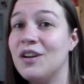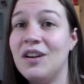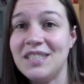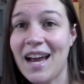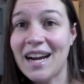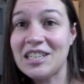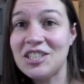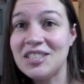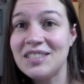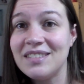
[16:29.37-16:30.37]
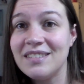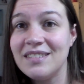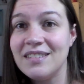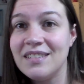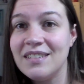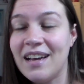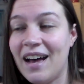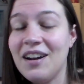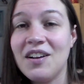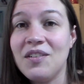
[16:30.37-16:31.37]
calls to action.
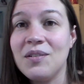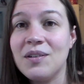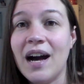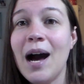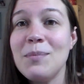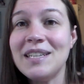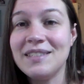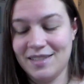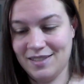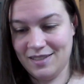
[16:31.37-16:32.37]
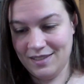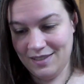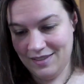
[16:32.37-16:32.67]
I don't know, comments.